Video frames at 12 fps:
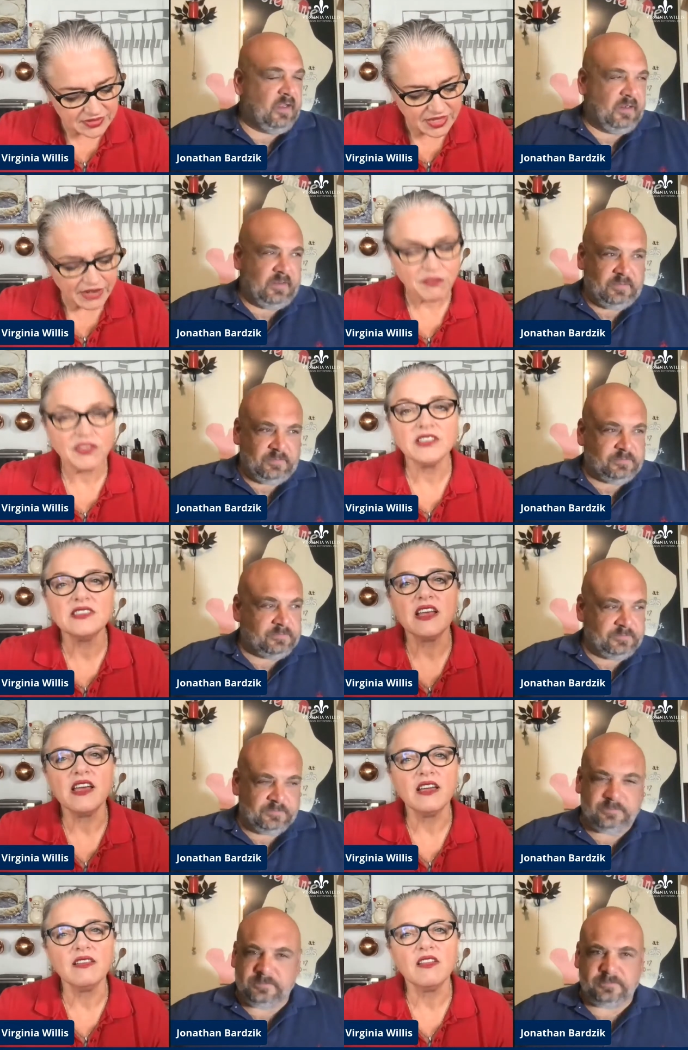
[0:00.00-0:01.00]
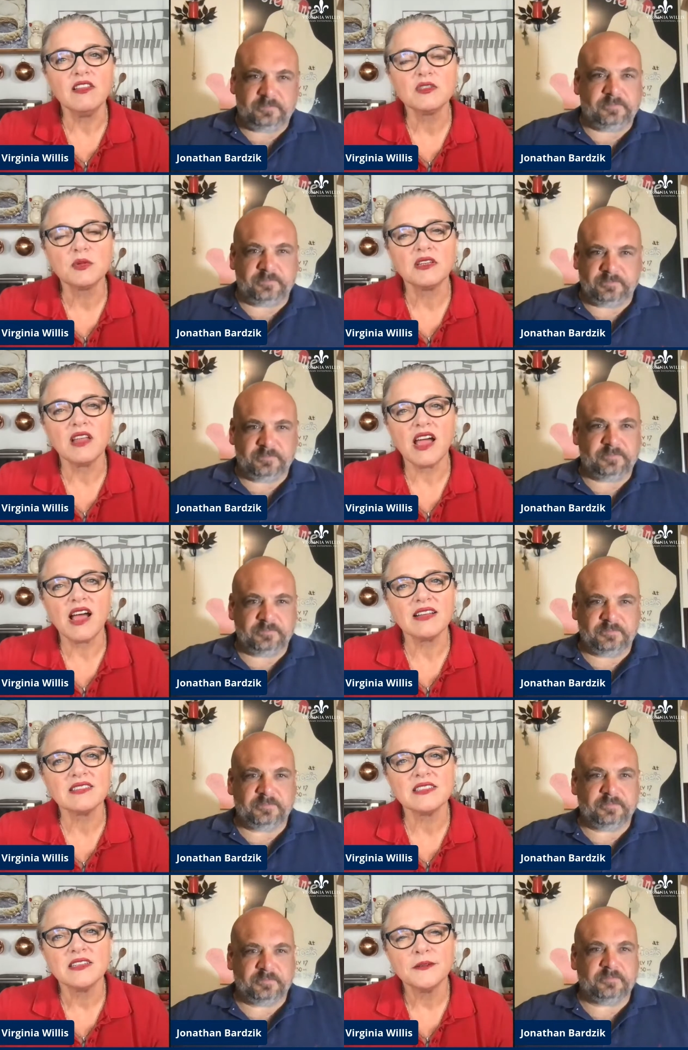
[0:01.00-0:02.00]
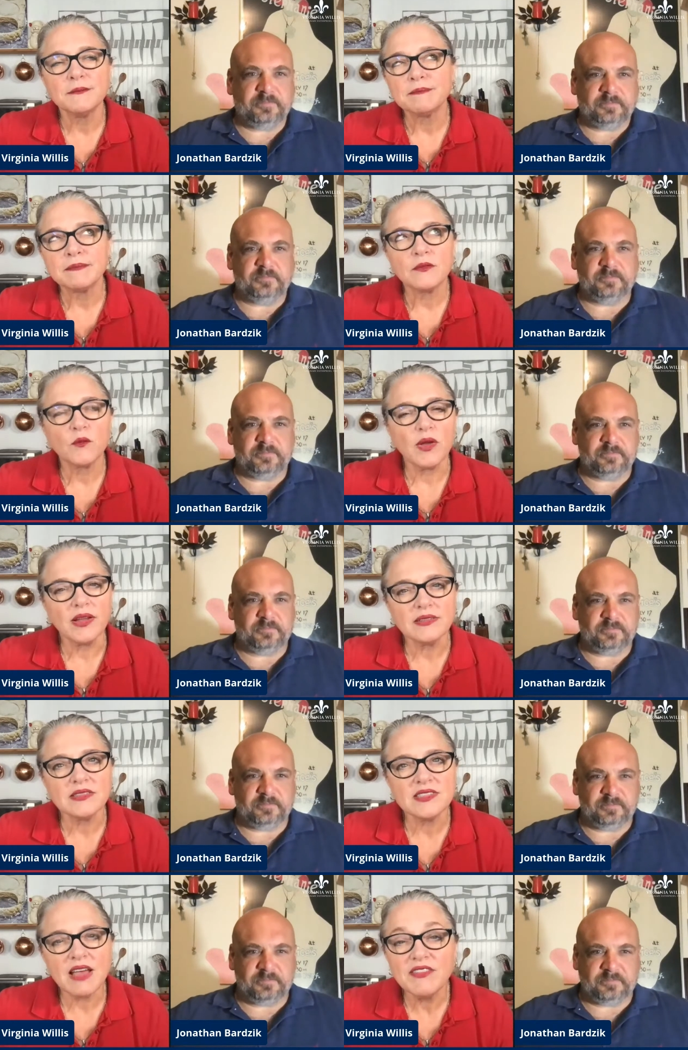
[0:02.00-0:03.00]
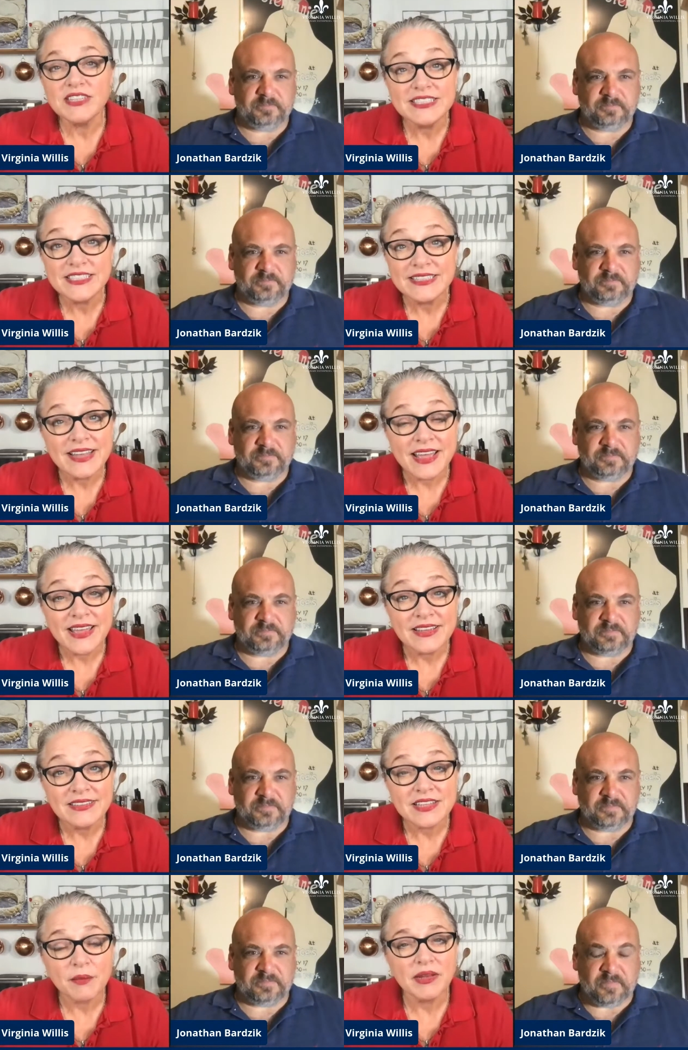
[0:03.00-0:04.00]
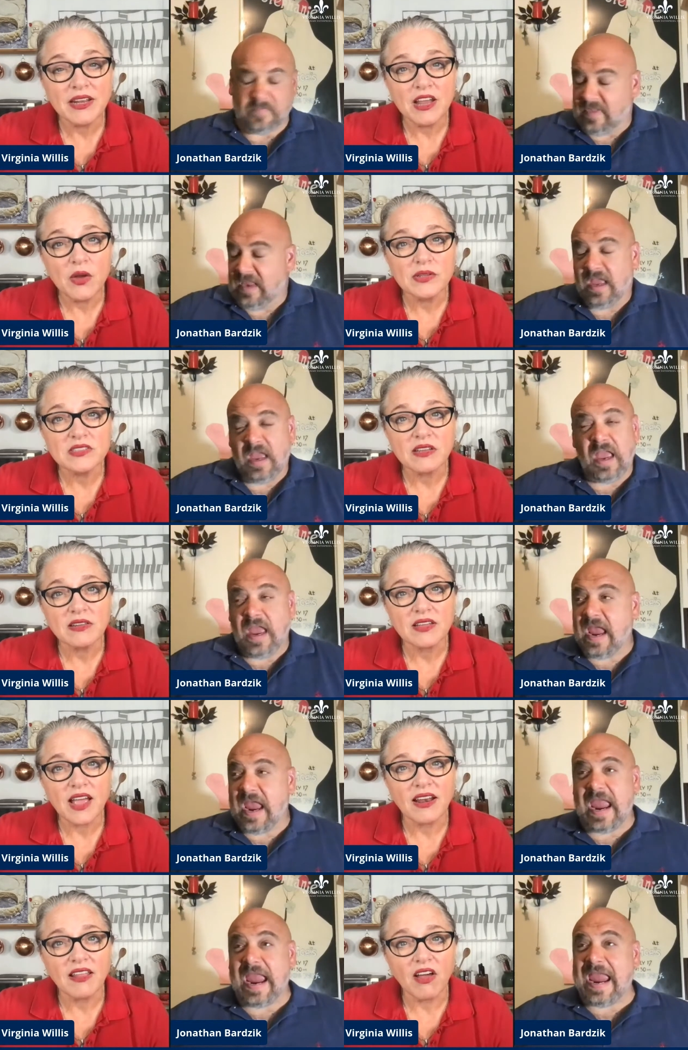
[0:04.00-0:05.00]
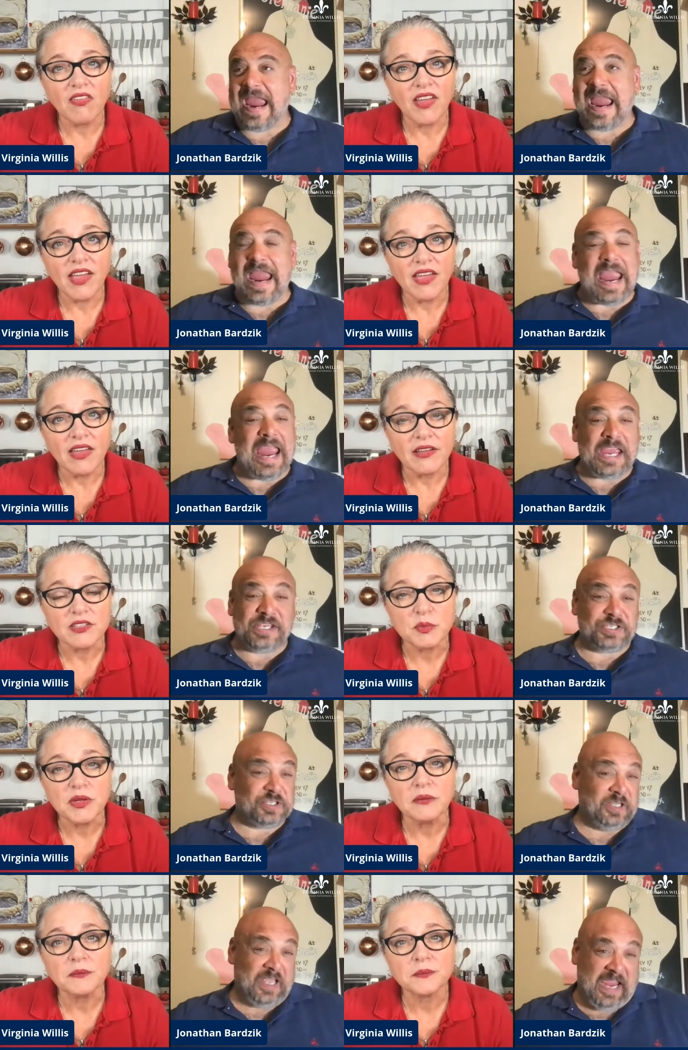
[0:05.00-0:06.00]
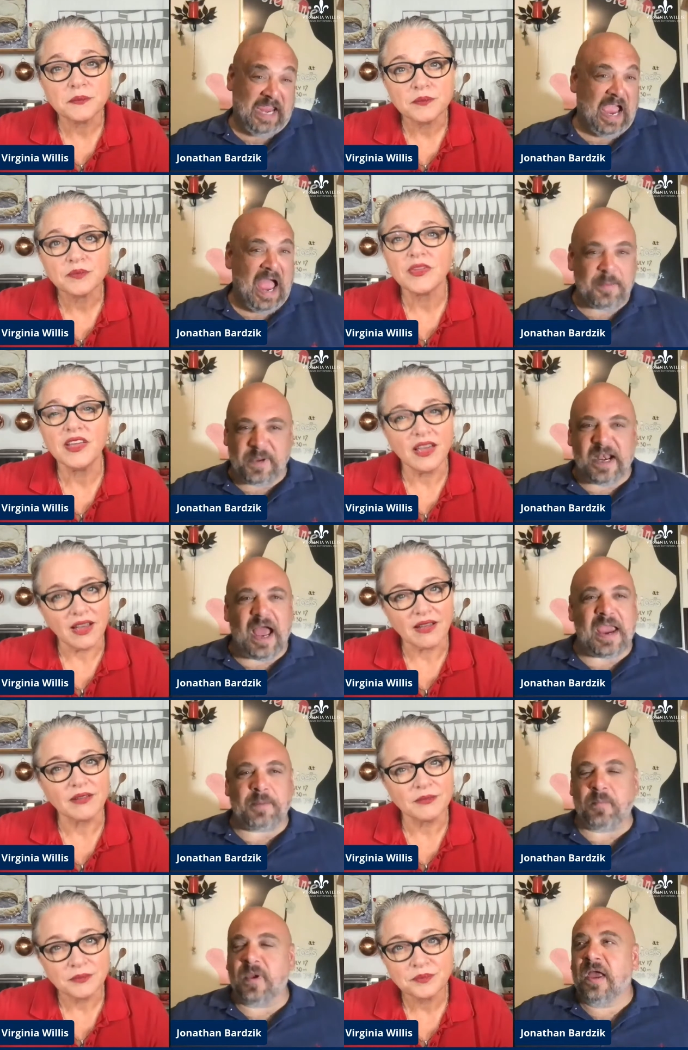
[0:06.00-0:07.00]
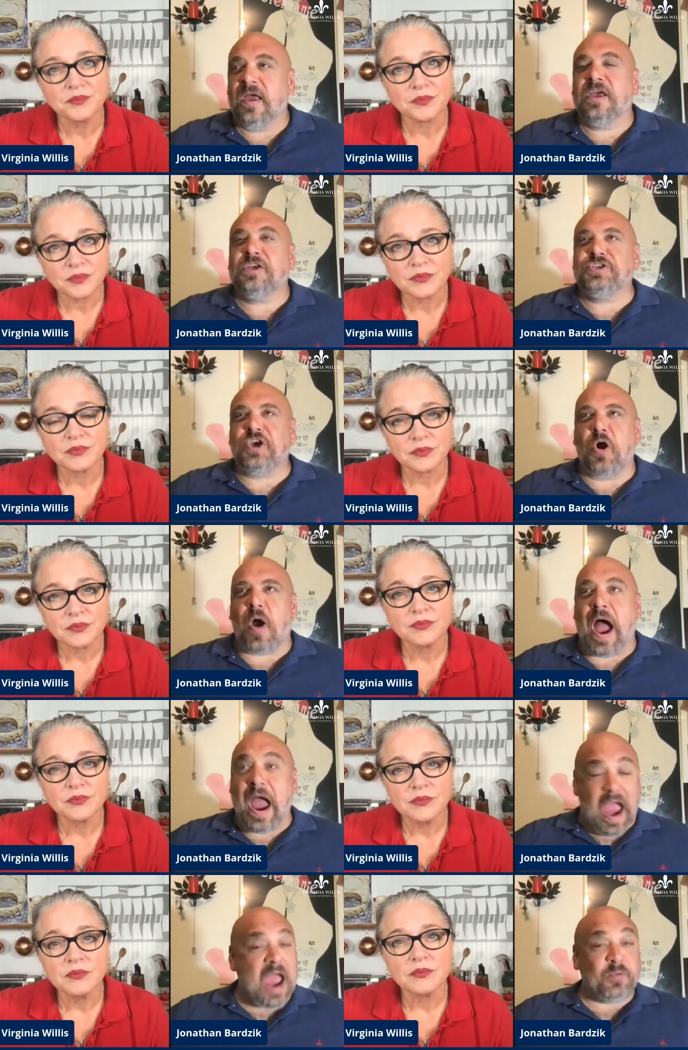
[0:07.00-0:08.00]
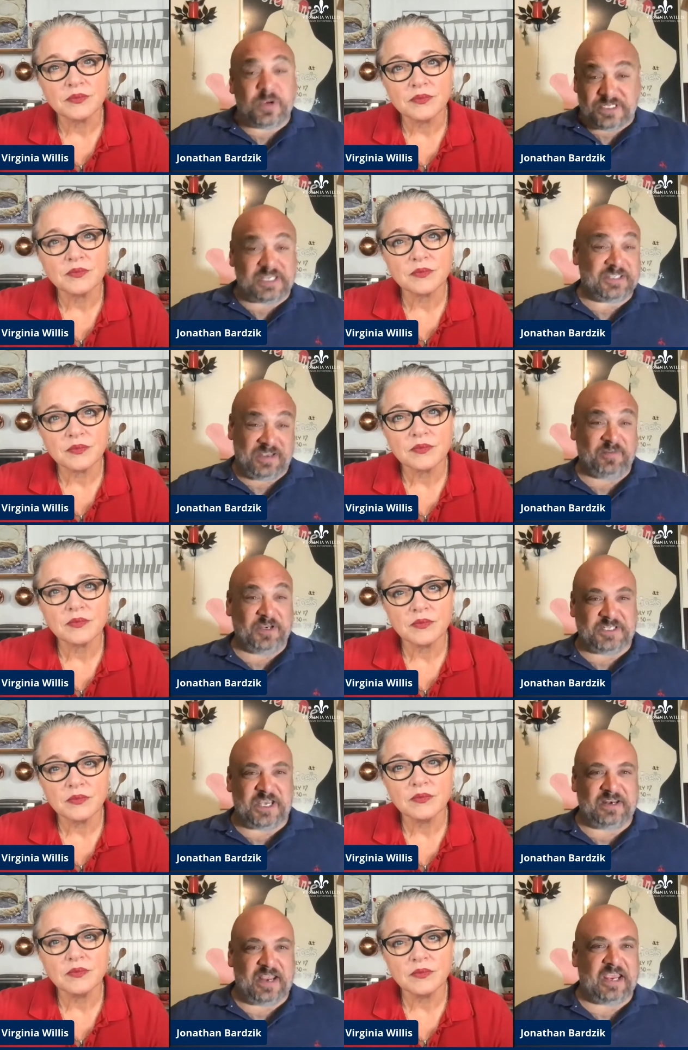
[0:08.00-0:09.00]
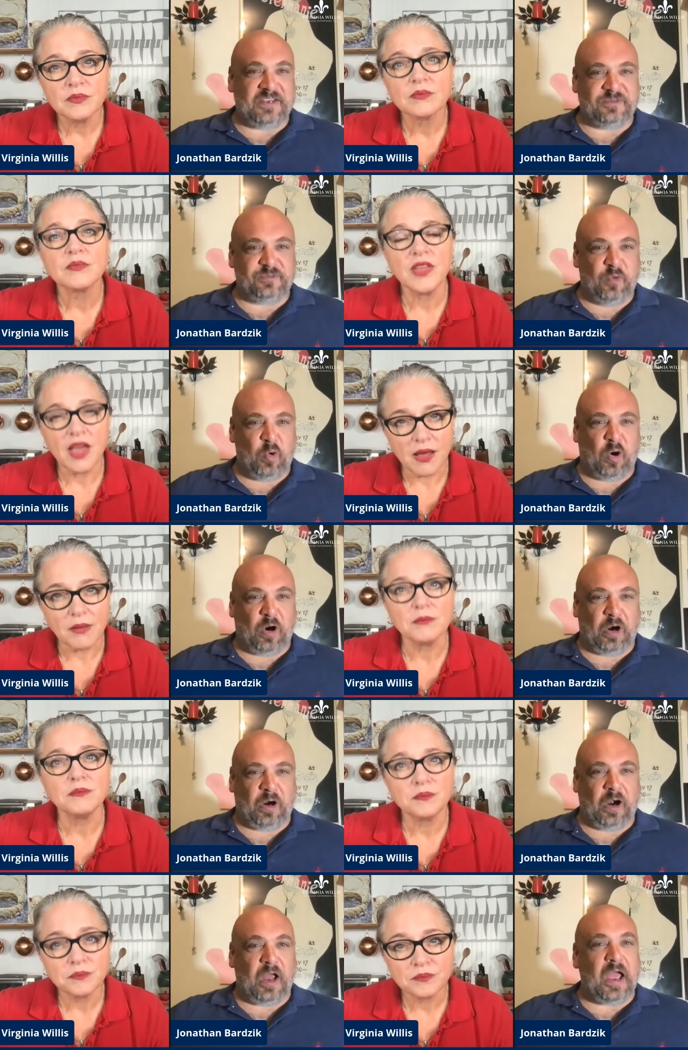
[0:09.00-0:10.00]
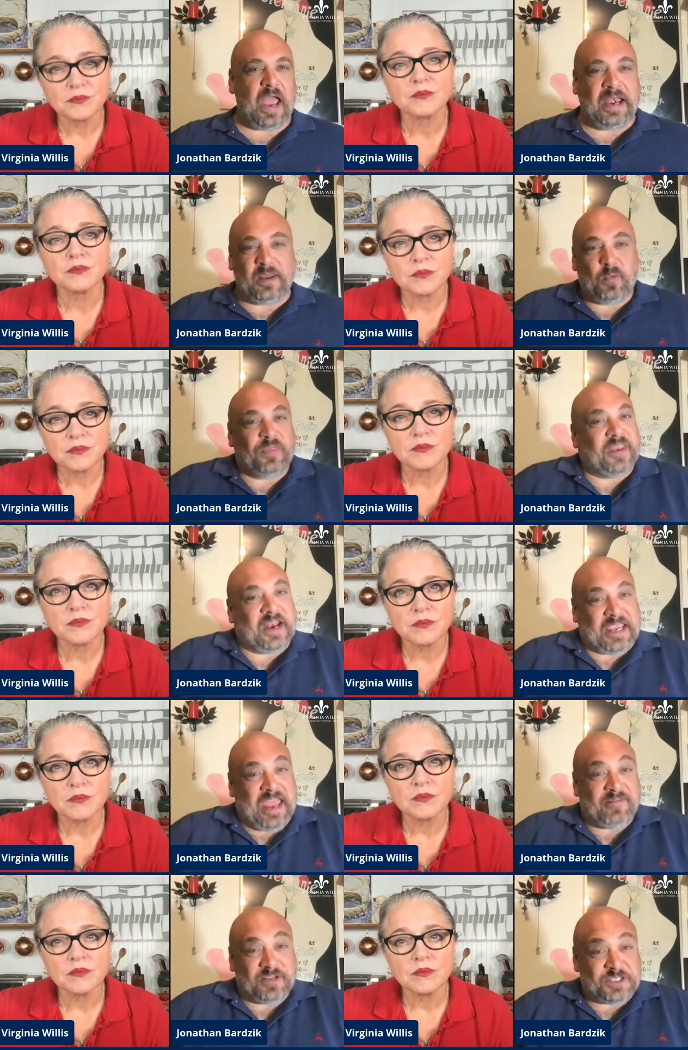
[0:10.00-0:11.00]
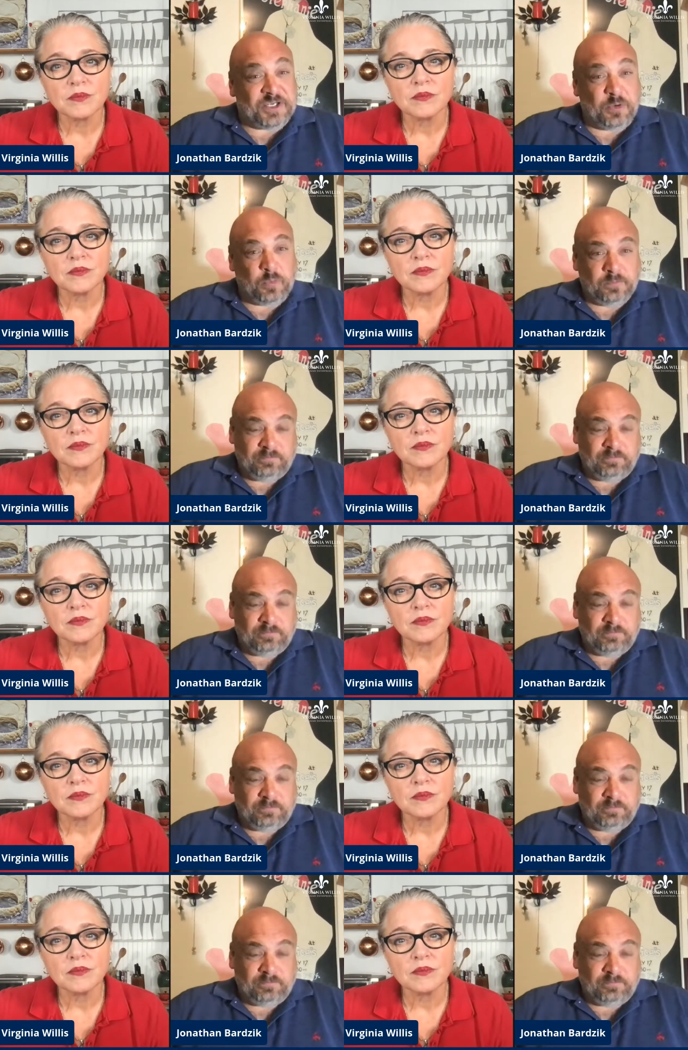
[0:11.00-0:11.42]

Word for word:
Speaker 1: safely say that this would last what seven to ten days. I mean, I know it's on kind of on the edge.
Speaker 2: Easily. I mean, I'm so I, I would say seven to ten days for yeah. anyone that I gave it to.